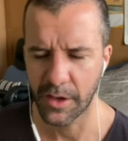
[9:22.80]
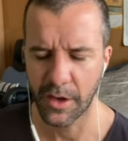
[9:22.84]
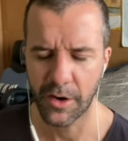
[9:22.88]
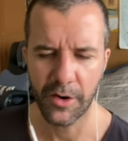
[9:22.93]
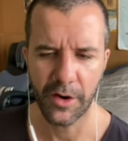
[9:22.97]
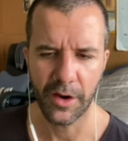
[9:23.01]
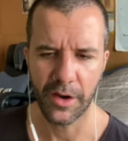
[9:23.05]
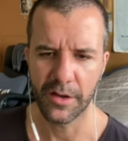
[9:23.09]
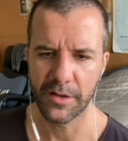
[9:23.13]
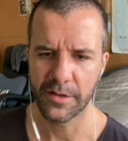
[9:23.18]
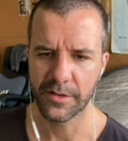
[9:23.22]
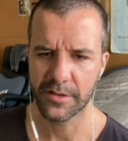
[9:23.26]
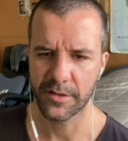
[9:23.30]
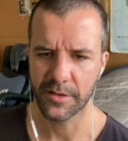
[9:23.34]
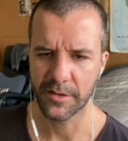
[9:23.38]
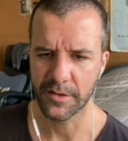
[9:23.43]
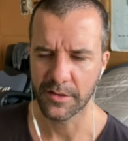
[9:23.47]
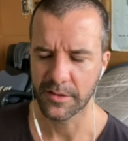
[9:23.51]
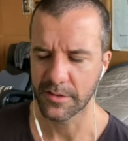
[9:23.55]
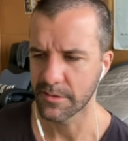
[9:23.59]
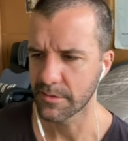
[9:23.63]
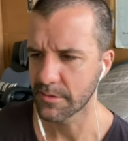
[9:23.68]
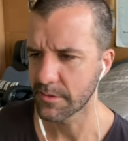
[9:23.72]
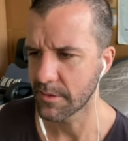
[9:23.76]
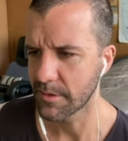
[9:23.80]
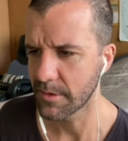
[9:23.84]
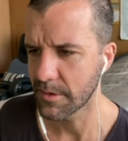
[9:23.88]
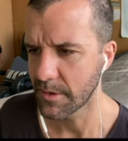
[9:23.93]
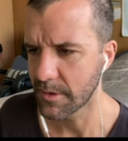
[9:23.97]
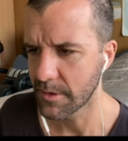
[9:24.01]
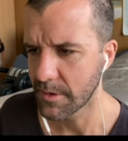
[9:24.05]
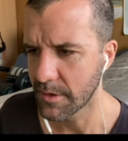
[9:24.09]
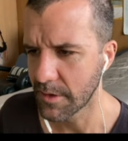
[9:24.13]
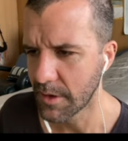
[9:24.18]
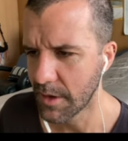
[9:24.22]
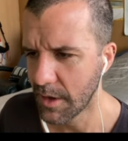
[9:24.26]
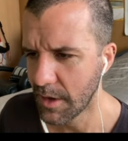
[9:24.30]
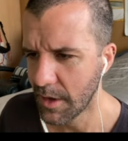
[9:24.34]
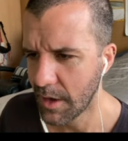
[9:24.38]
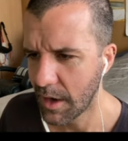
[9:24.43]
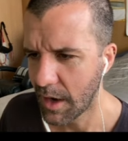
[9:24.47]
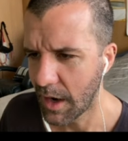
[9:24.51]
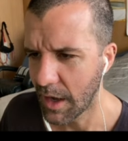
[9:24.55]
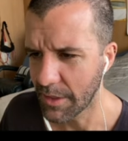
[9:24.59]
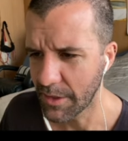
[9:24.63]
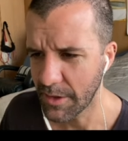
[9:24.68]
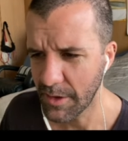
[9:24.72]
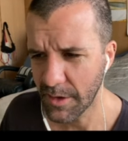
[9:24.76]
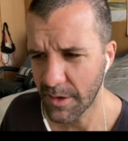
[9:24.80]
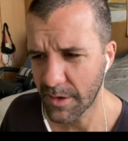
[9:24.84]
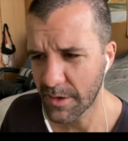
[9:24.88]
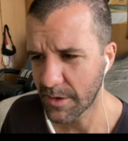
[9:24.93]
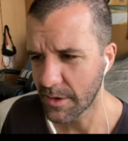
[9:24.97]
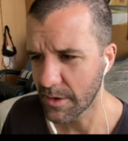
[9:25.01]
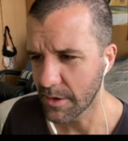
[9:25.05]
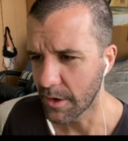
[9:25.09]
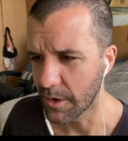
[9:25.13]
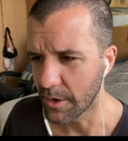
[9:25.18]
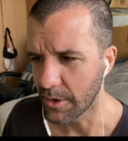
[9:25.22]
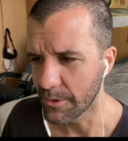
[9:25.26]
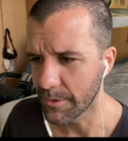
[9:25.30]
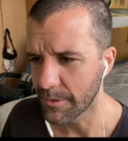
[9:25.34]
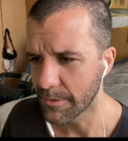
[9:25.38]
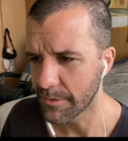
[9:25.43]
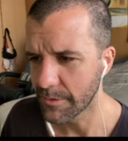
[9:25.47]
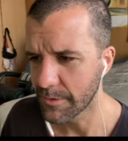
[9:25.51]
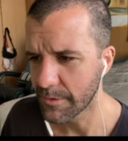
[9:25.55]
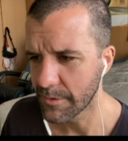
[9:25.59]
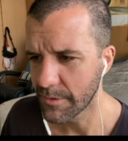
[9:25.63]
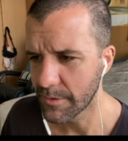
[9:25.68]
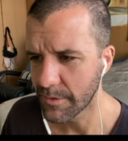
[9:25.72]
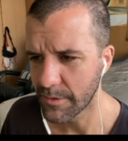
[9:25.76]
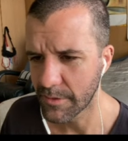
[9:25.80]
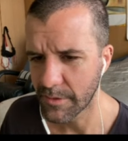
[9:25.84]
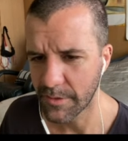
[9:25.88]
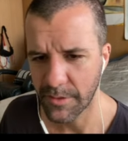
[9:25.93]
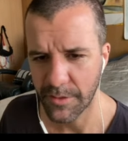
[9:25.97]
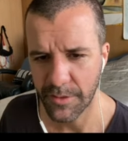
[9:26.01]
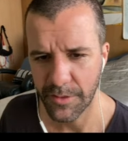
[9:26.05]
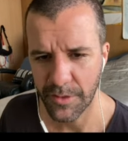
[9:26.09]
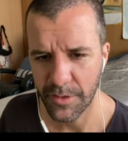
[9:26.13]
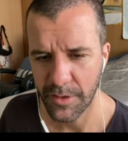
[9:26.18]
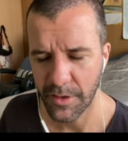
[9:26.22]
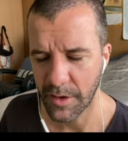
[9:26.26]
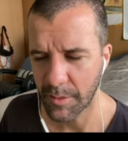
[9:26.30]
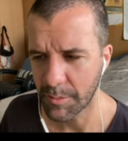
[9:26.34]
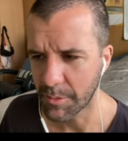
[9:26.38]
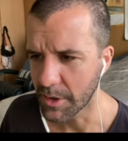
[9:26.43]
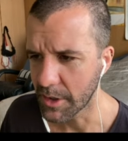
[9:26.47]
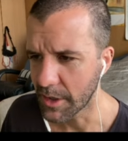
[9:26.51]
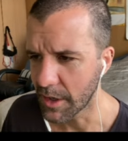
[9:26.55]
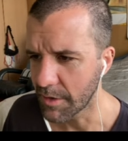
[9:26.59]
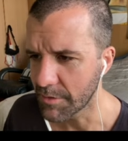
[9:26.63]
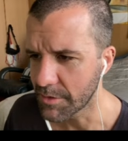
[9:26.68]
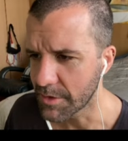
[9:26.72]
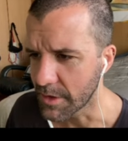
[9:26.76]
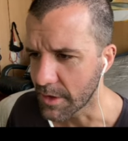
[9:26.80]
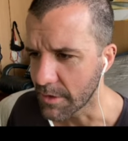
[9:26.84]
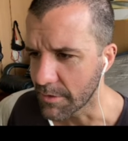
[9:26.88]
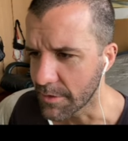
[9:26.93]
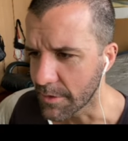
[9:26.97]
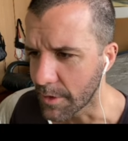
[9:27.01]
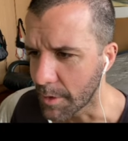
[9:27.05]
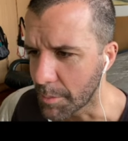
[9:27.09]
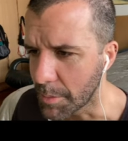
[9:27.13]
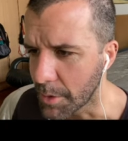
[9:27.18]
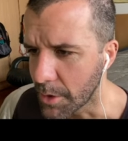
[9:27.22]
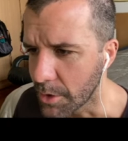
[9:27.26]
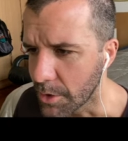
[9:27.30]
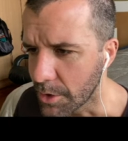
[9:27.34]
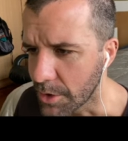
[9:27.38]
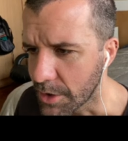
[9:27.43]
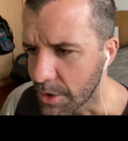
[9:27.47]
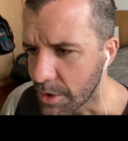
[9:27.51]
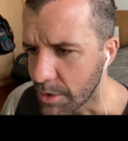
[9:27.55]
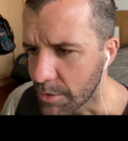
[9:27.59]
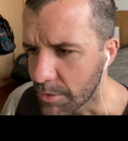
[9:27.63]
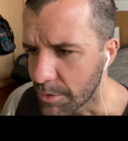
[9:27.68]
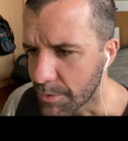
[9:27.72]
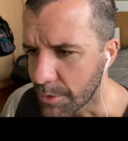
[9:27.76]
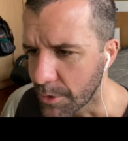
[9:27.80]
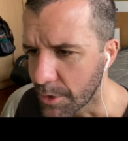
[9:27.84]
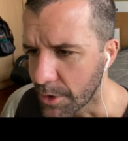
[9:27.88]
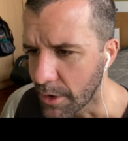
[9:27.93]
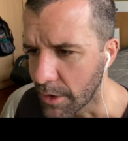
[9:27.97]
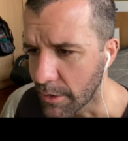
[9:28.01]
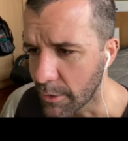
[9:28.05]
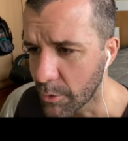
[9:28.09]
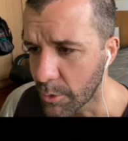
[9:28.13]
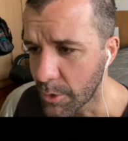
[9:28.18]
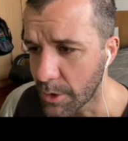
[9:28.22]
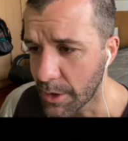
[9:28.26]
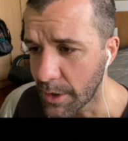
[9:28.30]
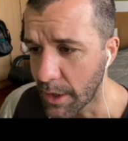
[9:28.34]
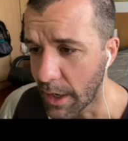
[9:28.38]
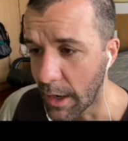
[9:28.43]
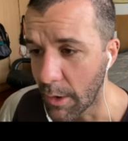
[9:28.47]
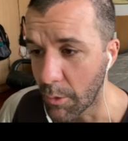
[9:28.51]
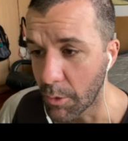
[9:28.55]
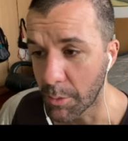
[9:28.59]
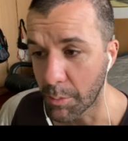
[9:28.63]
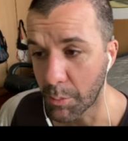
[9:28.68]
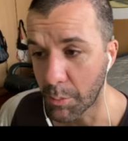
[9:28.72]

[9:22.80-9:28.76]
all right, so I think, you know, I'm gonna have to give up on looking for another one. I would